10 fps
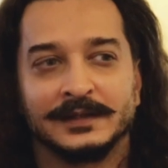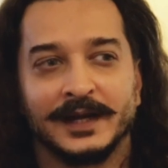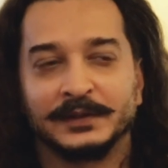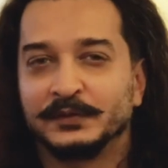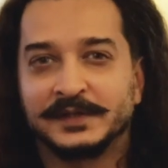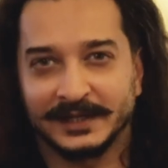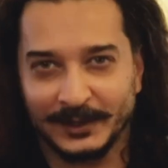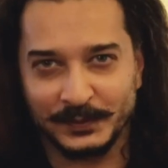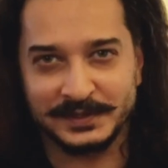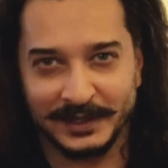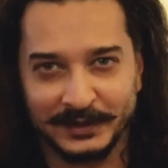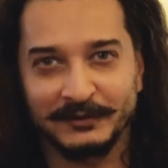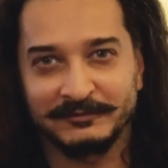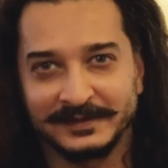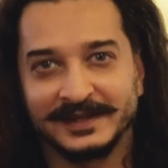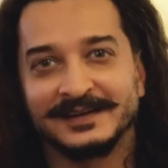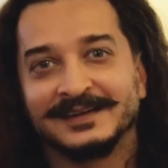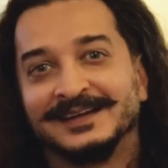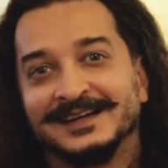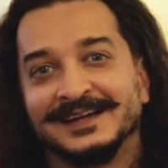I don't think I was cut out for that.
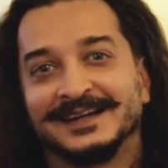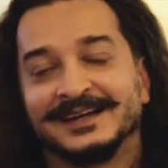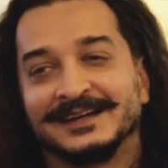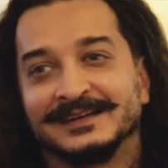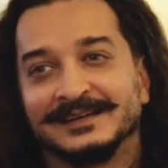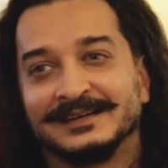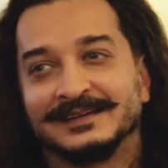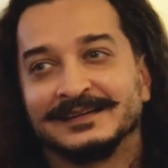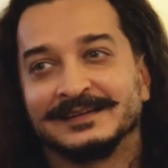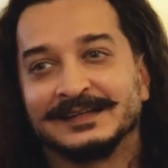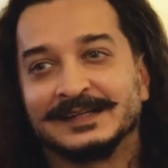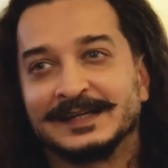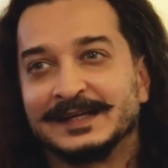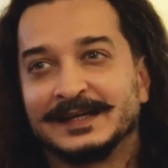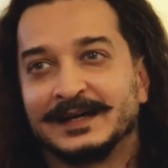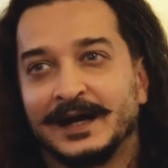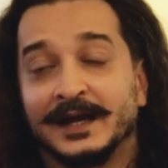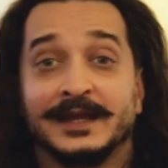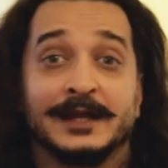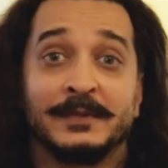And
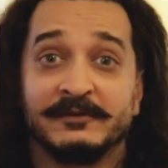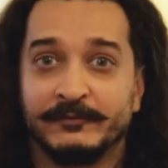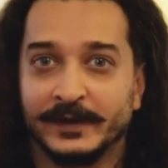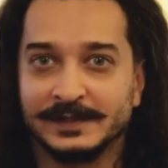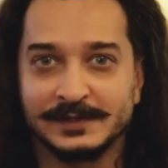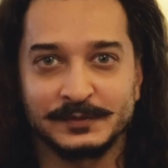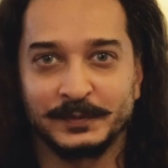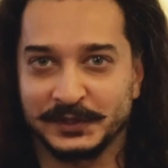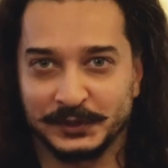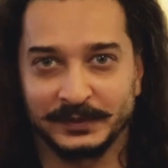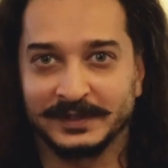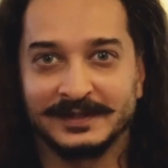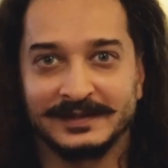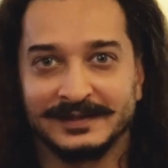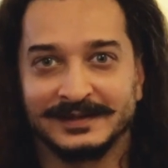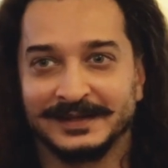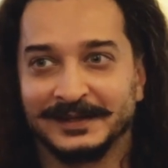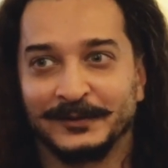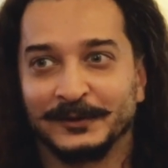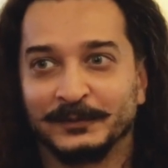I had my friends pursuing it.
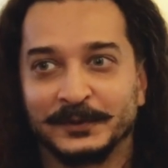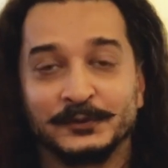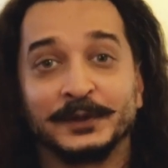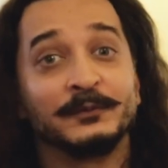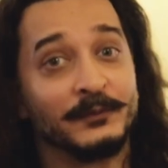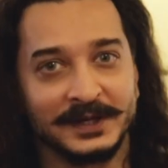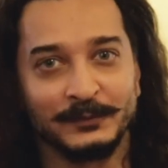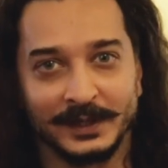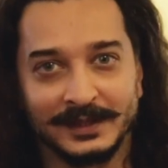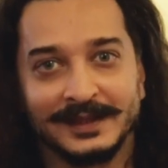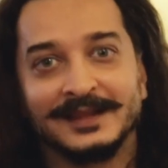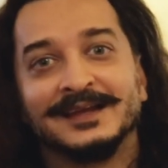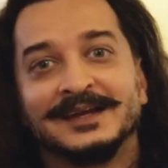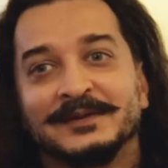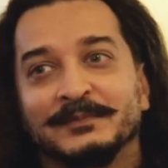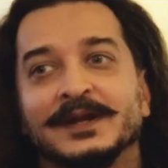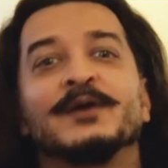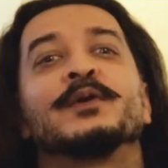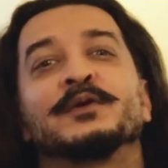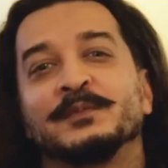They all were doing very well. But
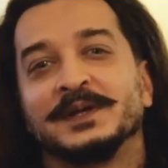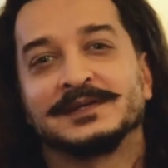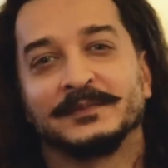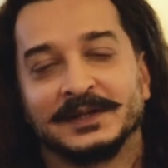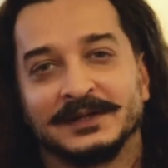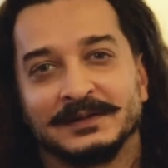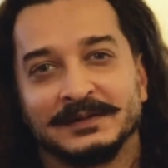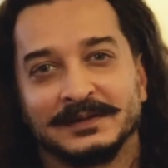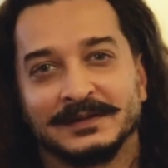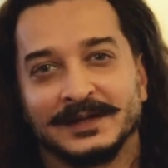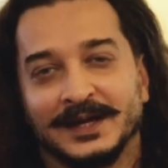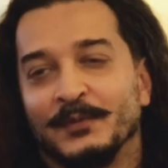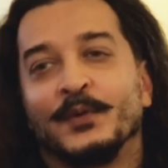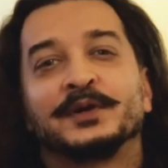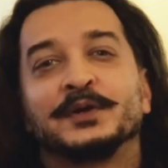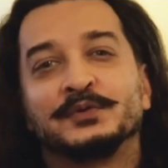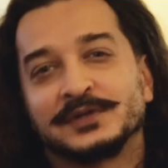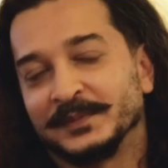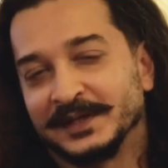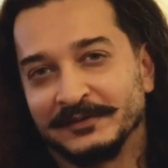I wanted to do
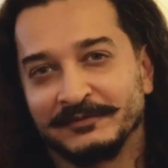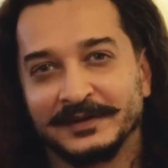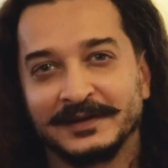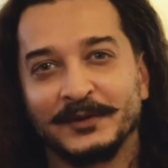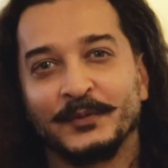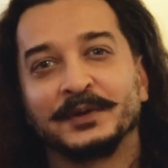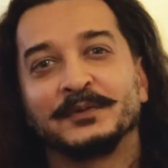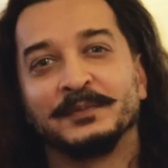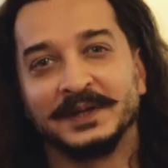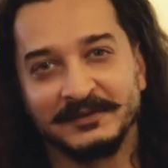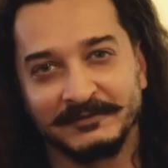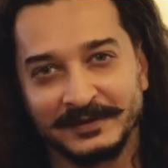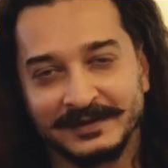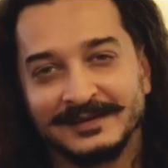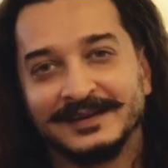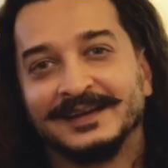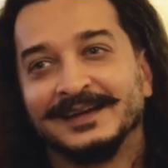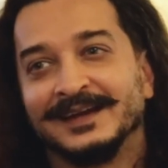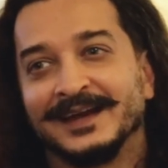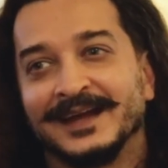something different. I wanted to be different.
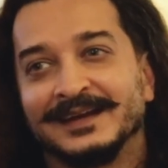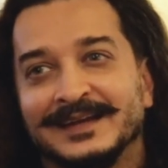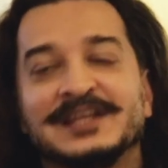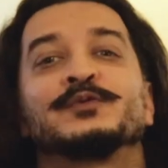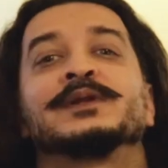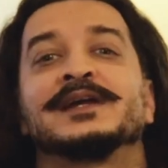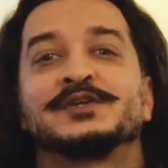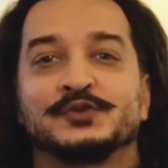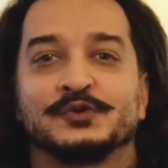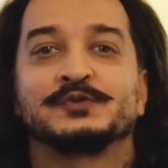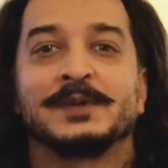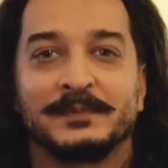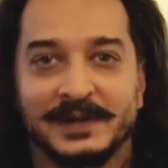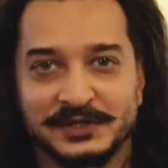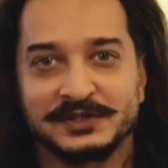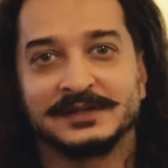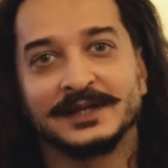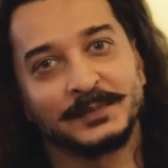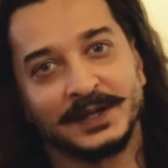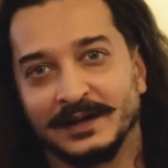And that's when I chose my passion
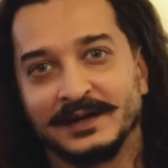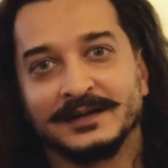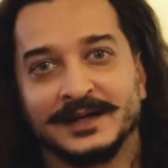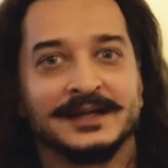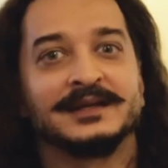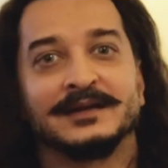and my art, and I